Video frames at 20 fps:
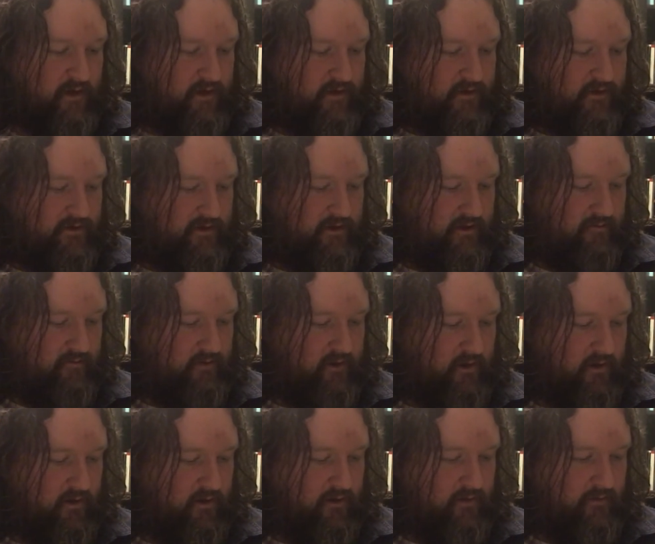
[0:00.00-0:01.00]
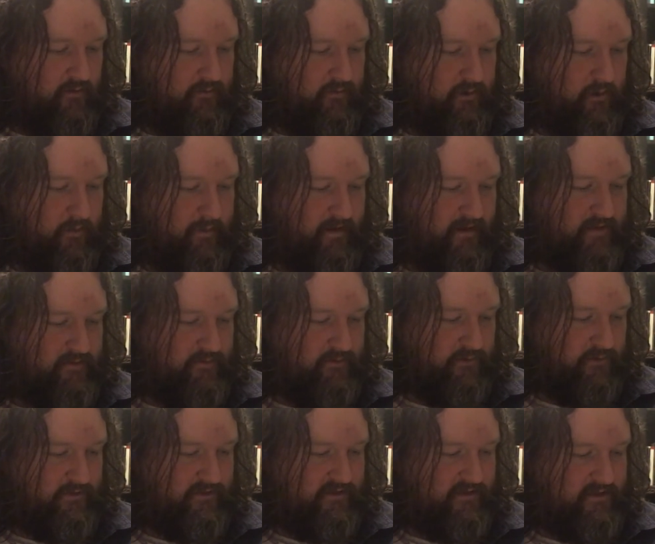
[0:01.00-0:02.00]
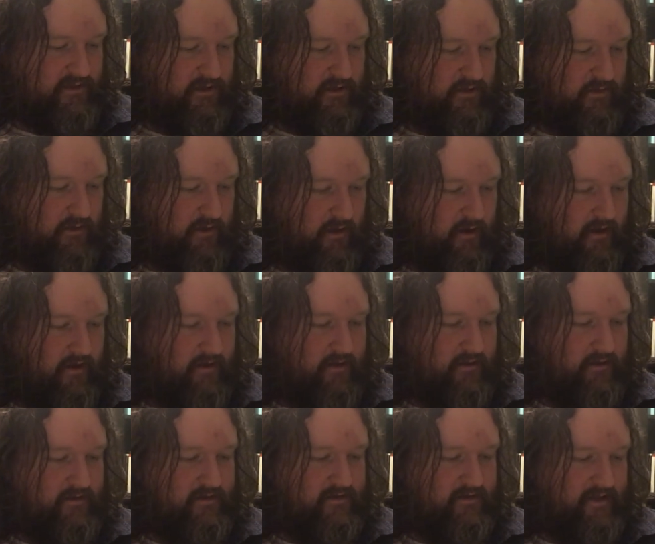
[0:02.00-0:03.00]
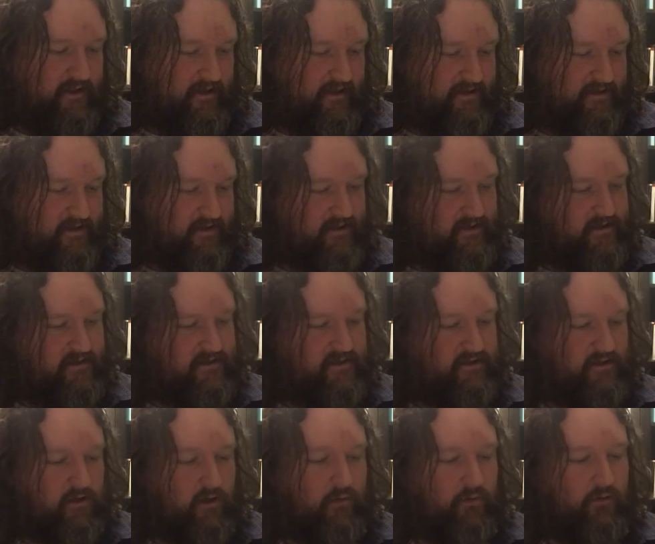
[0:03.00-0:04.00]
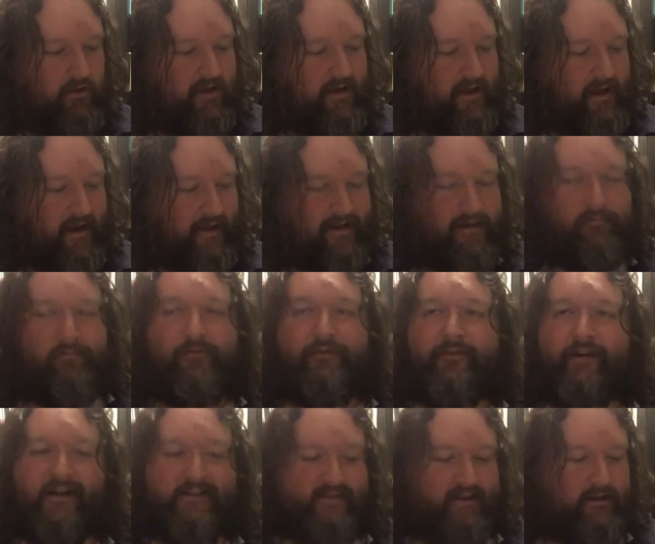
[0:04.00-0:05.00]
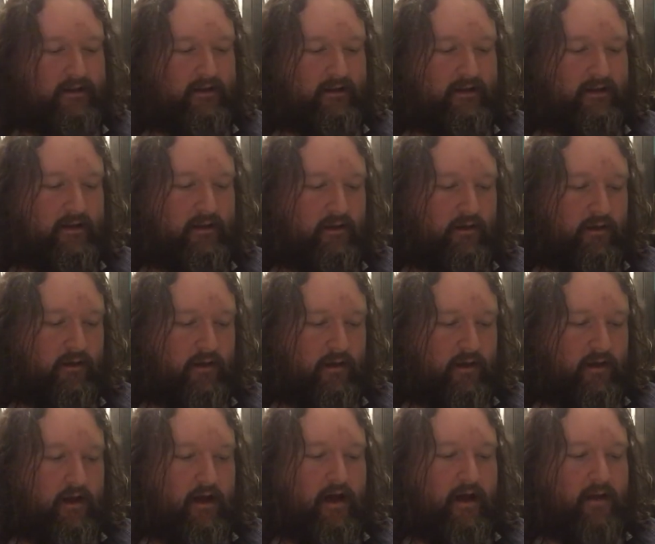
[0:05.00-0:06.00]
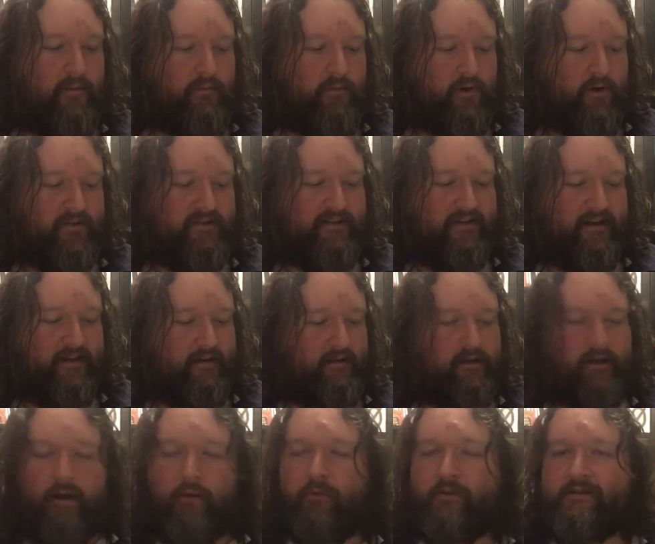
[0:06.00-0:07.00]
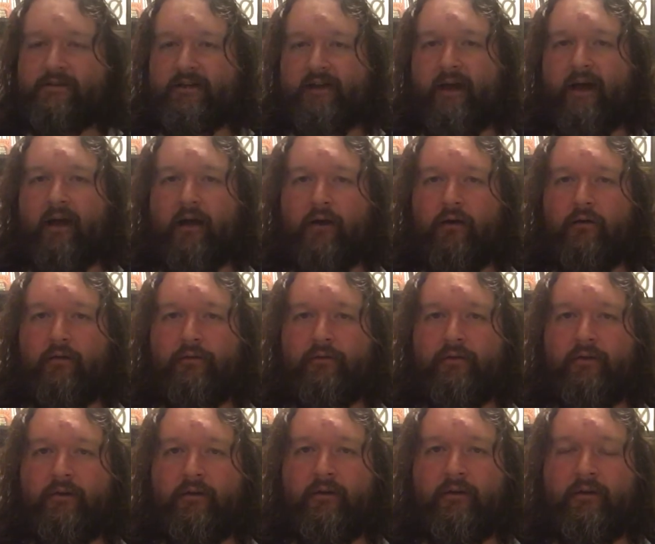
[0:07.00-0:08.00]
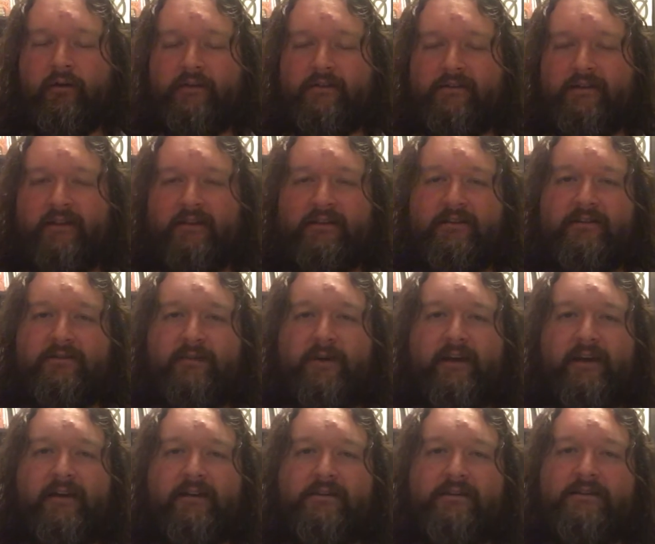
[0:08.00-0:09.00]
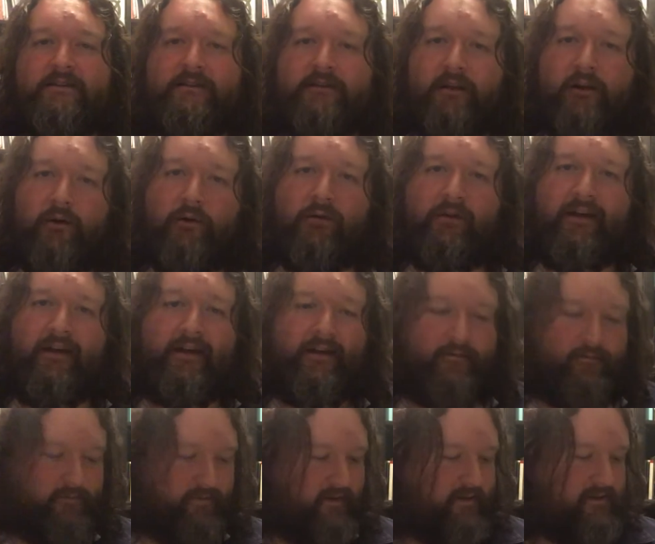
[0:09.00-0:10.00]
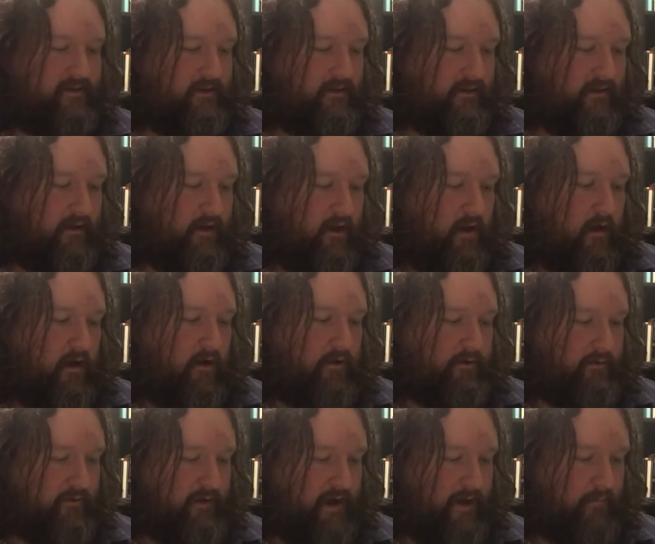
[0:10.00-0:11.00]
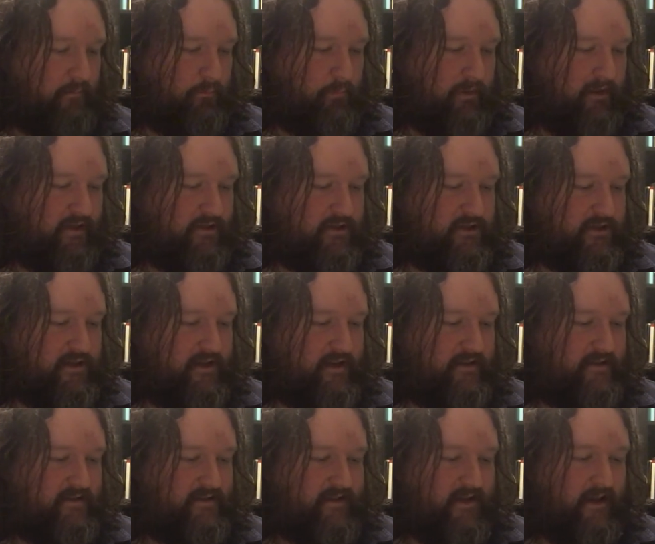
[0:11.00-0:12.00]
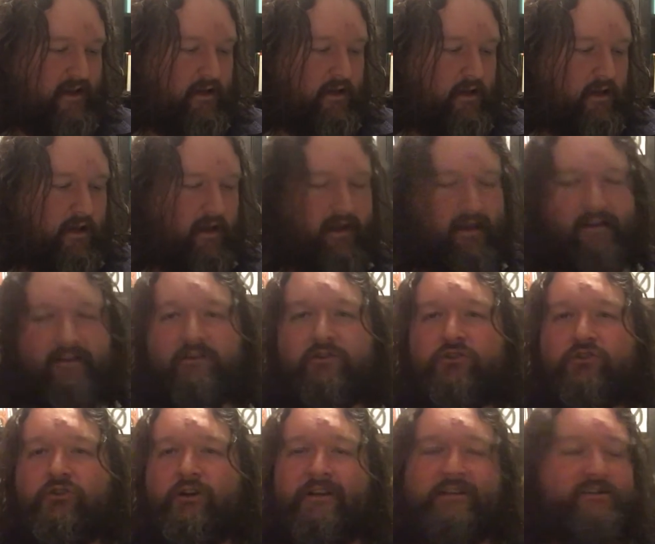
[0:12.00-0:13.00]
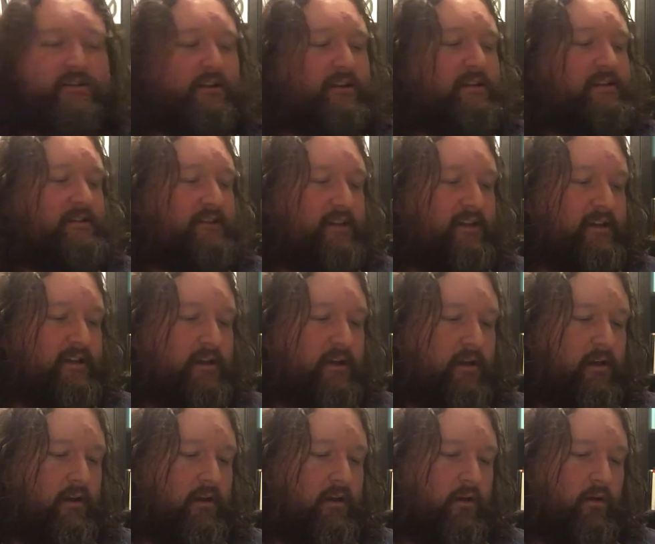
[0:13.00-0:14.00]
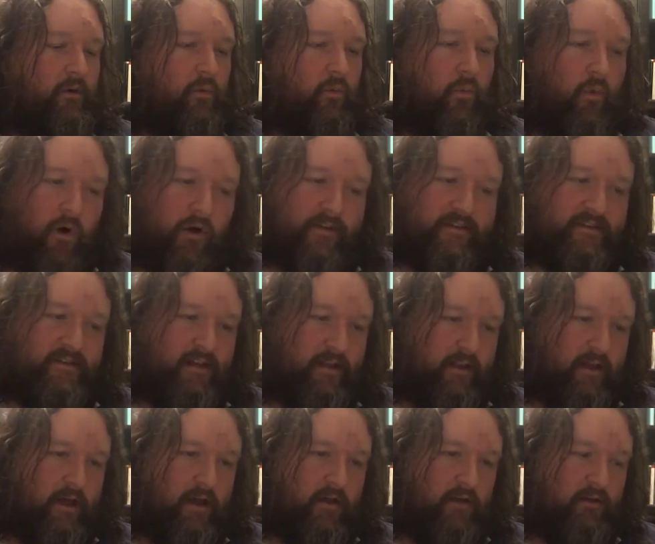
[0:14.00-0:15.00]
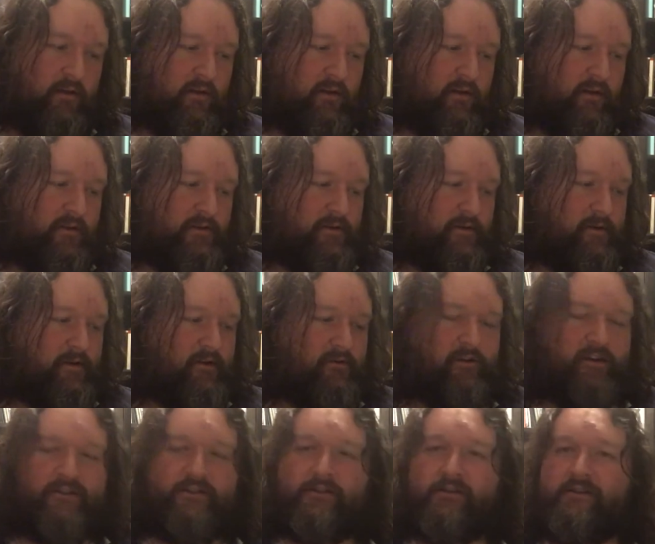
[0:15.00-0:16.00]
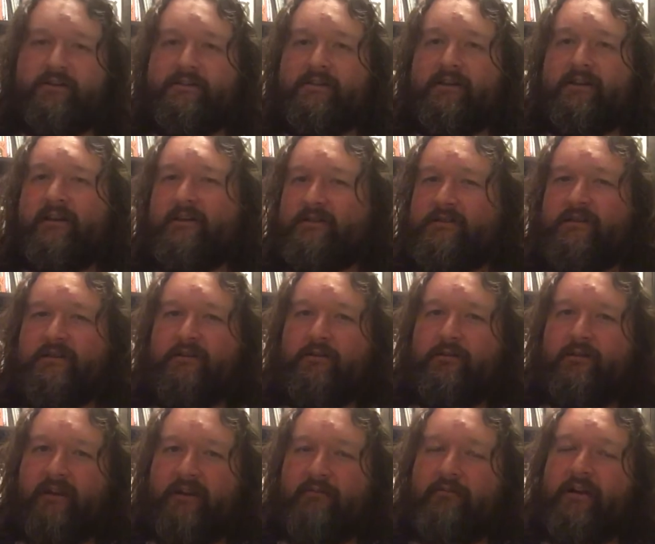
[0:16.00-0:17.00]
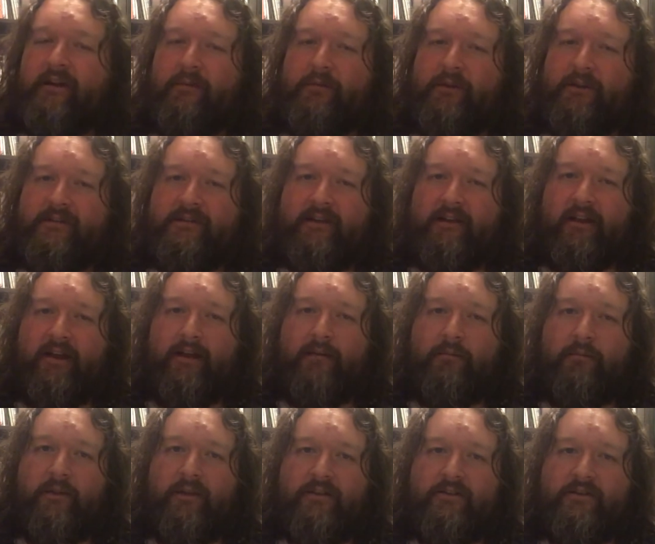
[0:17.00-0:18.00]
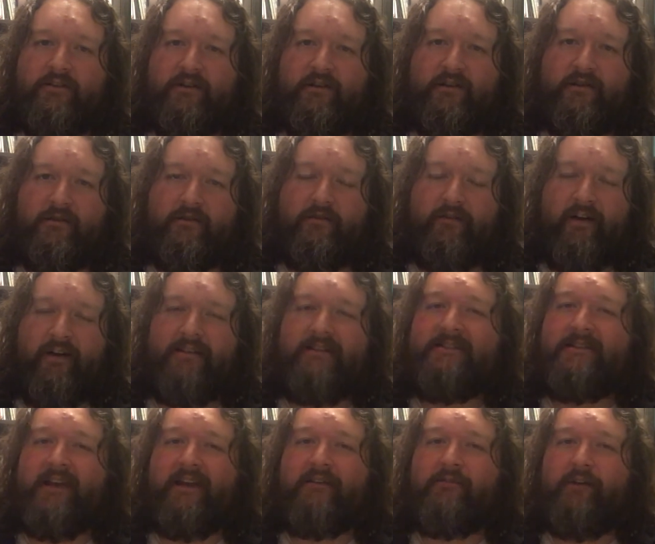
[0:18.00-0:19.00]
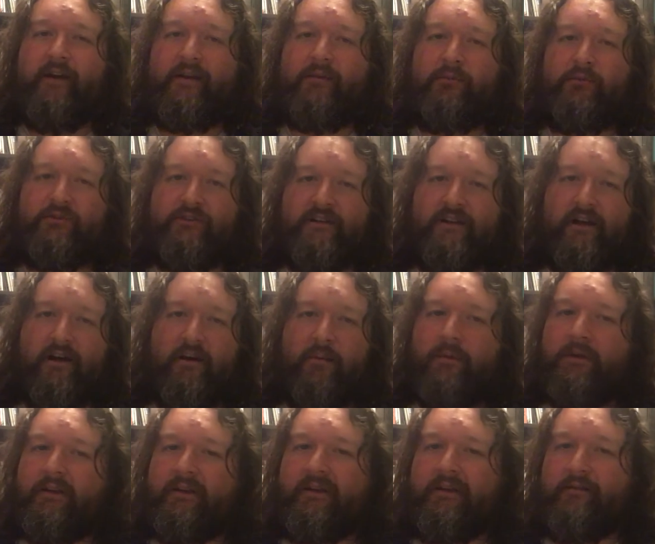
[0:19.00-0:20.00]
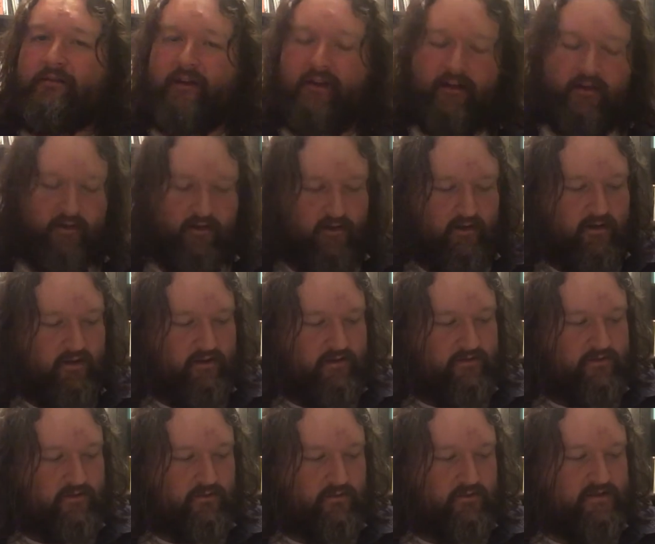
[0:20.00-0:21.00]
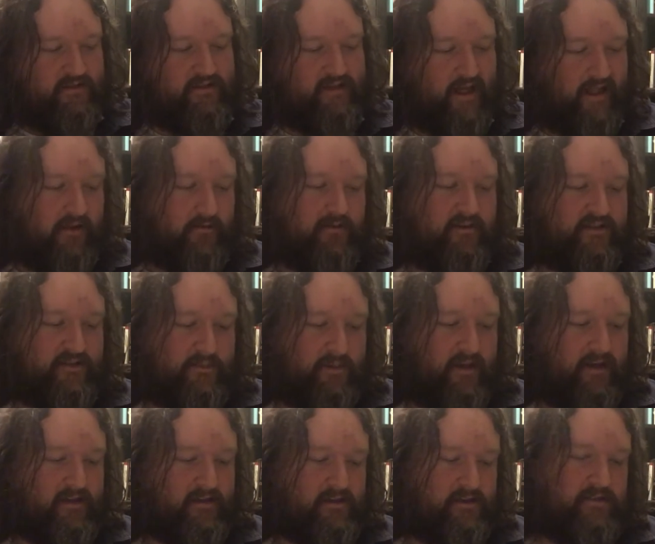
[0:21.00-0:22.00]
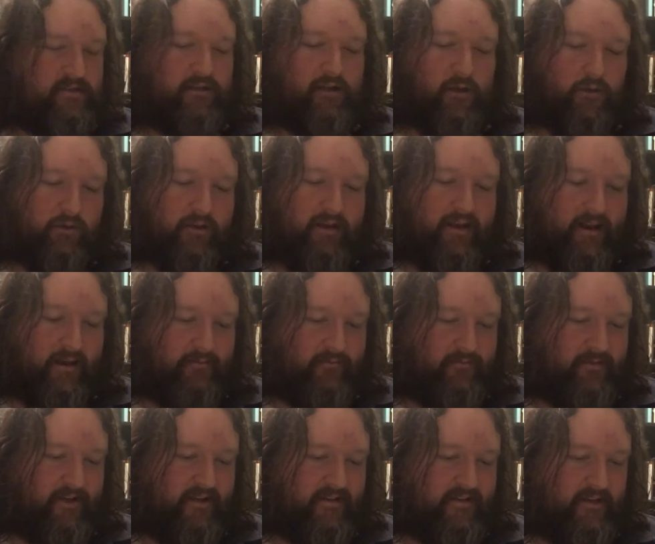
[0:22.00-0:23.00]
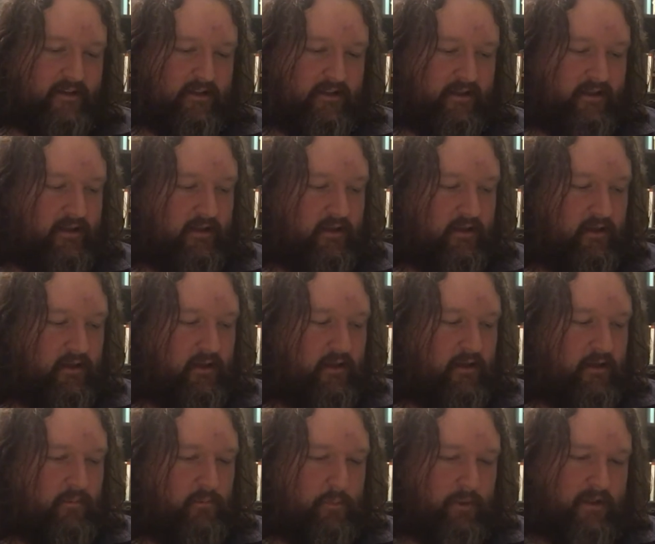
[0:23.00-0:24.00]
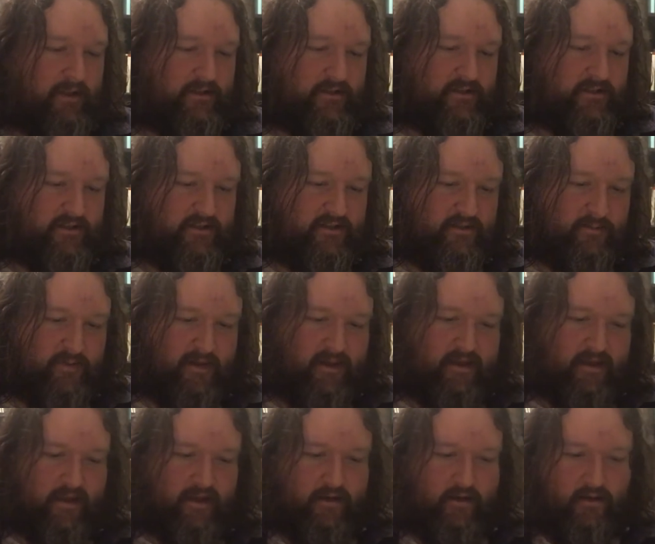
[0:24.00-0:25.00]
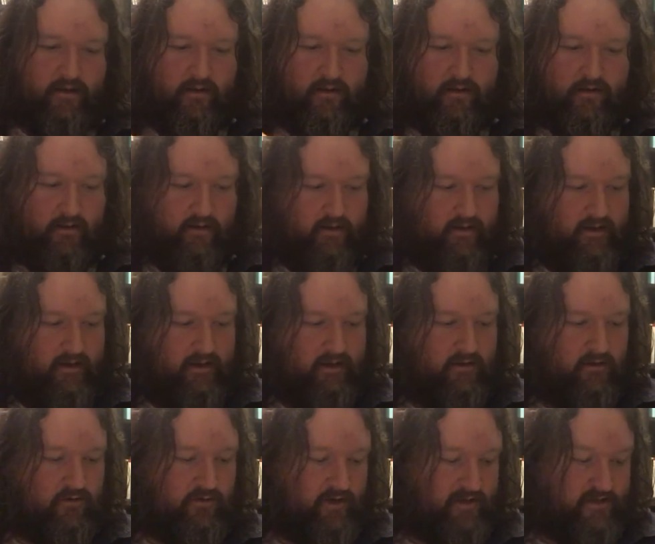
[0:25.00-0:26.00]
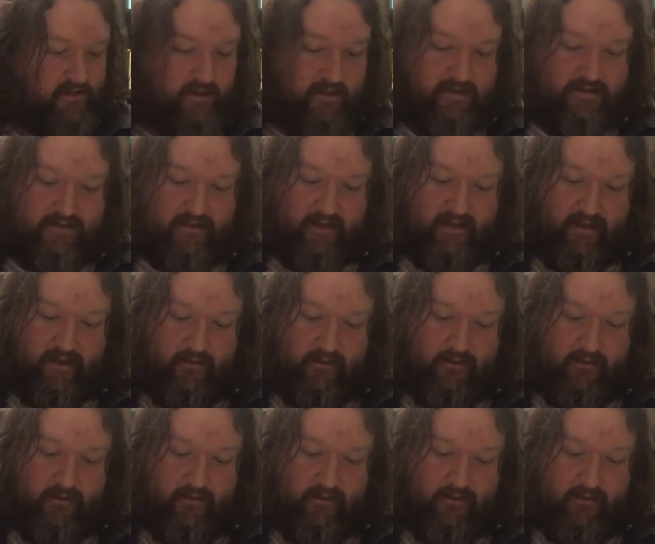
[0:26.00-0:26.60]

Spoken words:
So you've got on page 42, Stella says slowly and emphatically, I'm not in anything I want to get out of. Stella's speaking slowly and emphatically. On the other hand, Blanche is saying incredulously, what, Stella? So incredulously is to do with incredible, isn't it? Like Blanche finds it incredible, she can't believe it. So Stella is speaking slowly and emphatically. Blanche is speaking incredulously.